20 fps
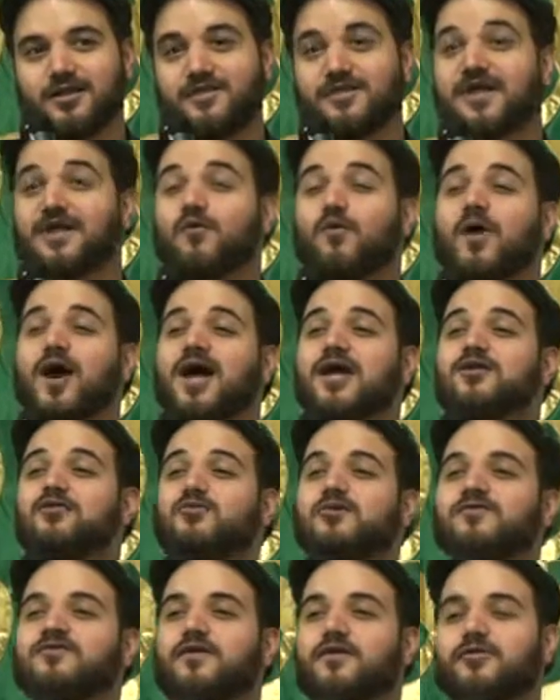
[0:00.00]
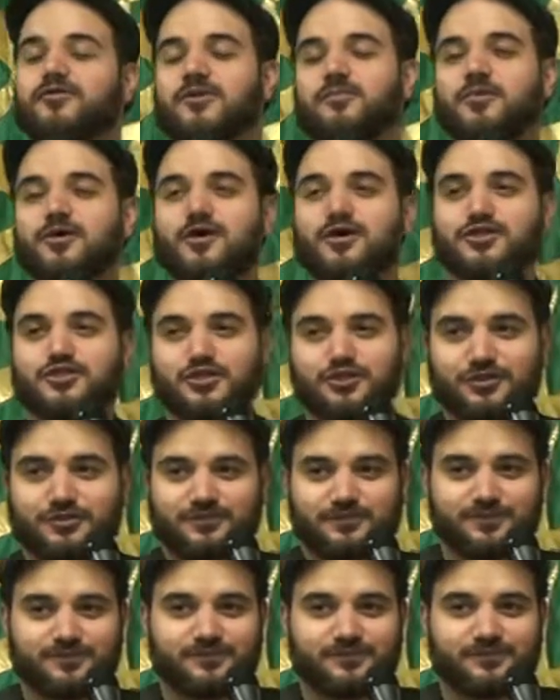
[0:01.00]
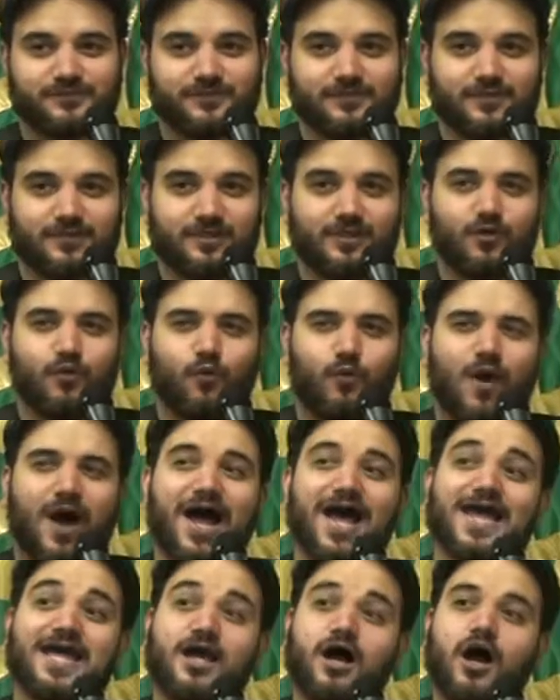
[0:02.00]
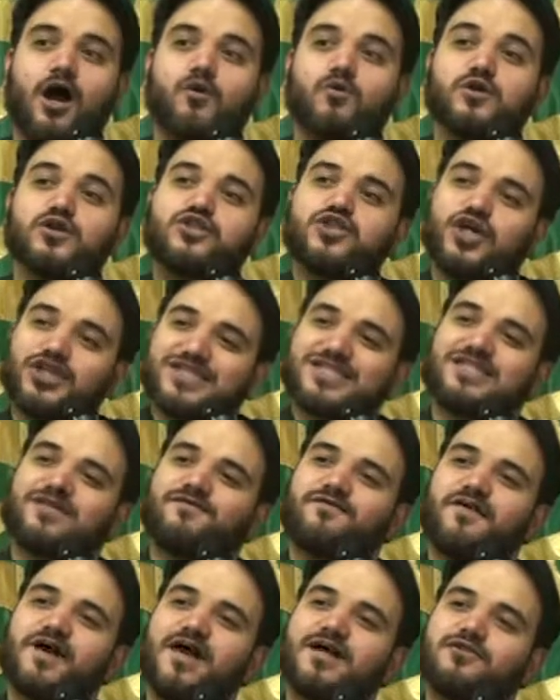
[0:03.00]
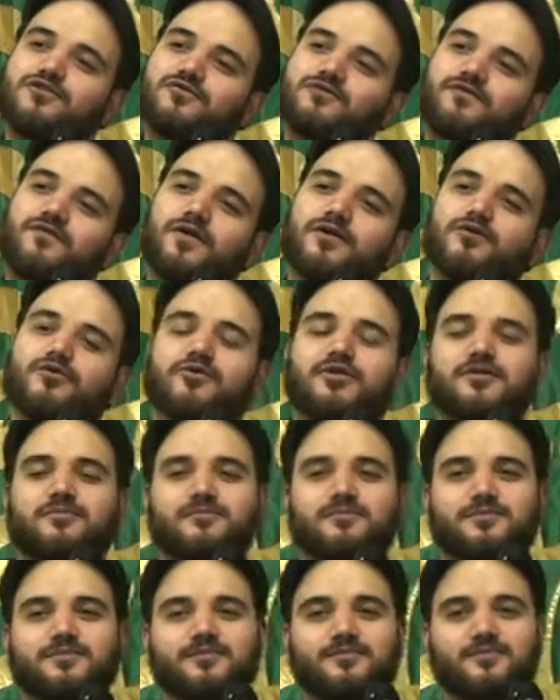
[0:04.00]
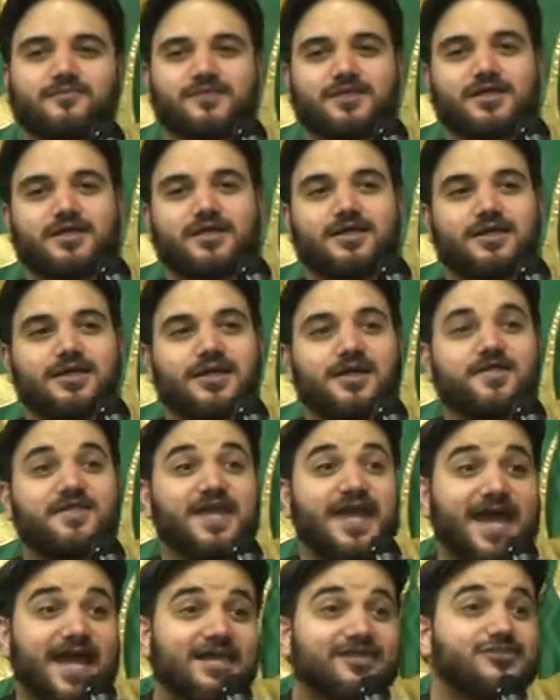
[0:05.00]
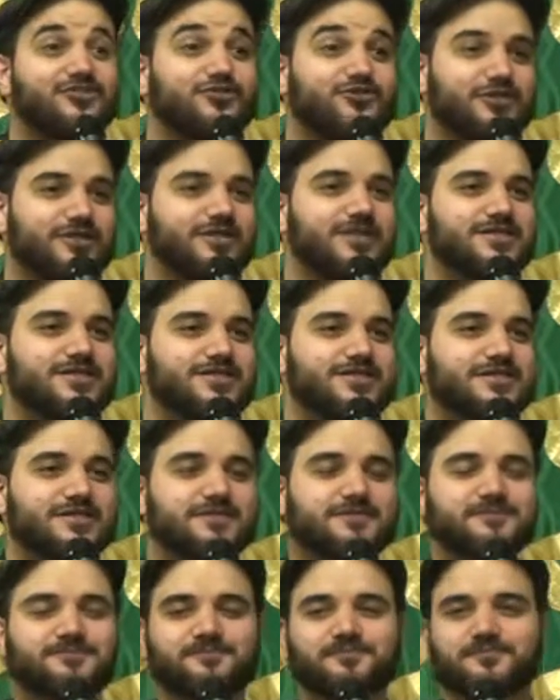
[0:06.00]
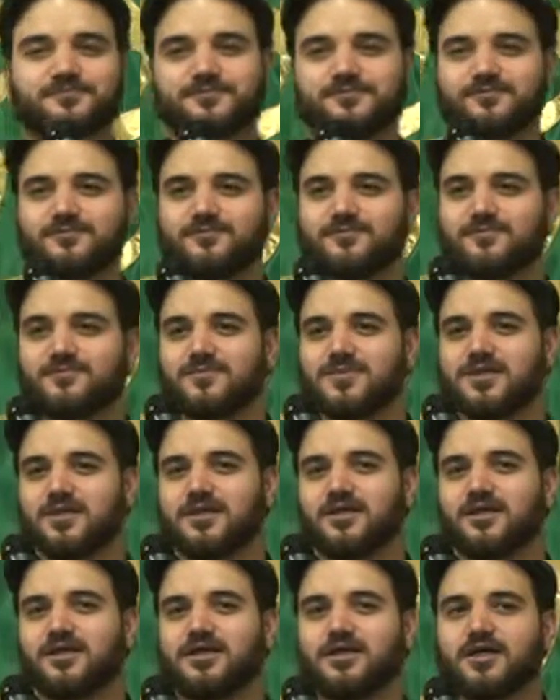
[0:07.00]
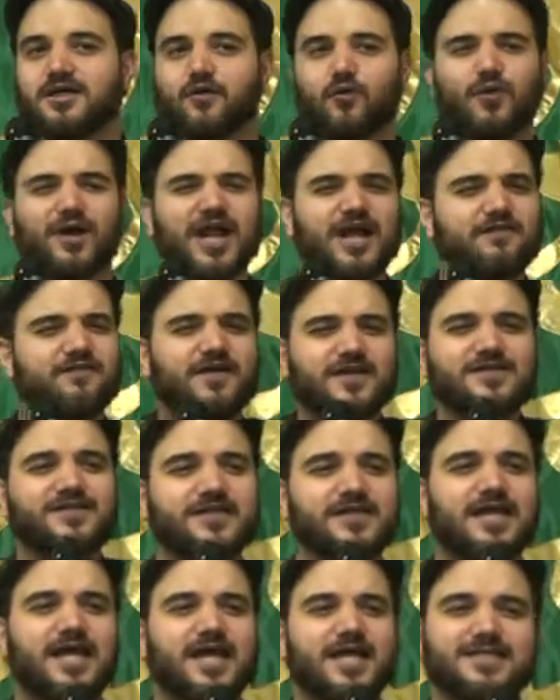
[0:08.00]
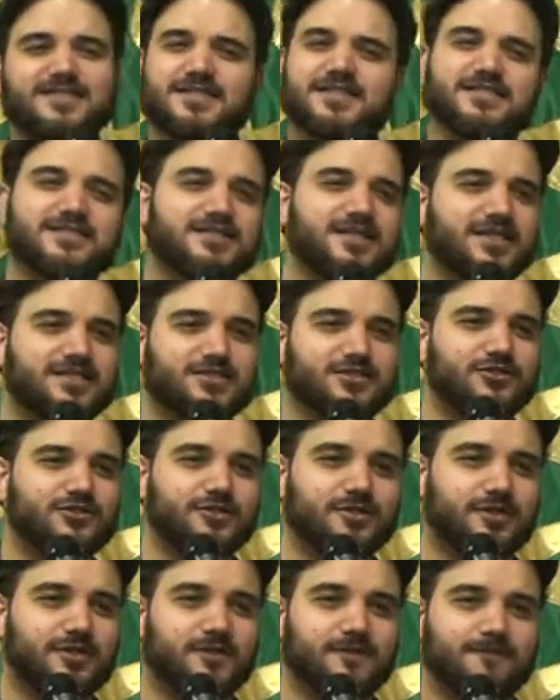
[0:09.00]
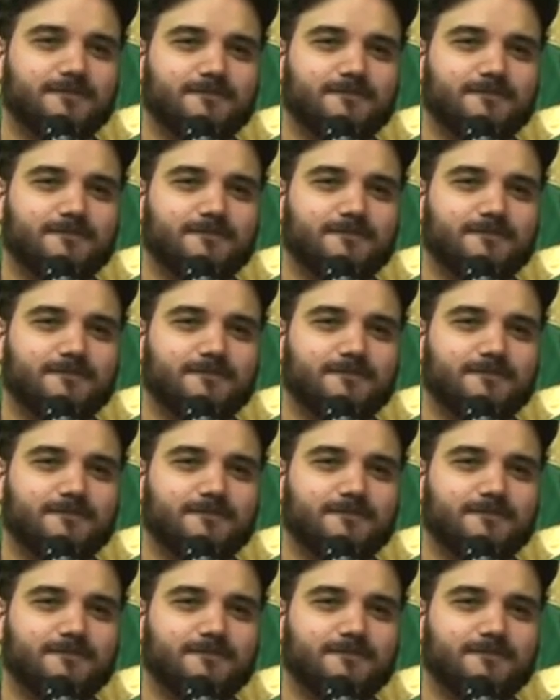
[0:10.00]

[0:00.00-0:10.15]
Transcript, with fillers: Then why do we follow the maraja? Why are we justified to follow them? The answer is what I've hinted at since yesterday.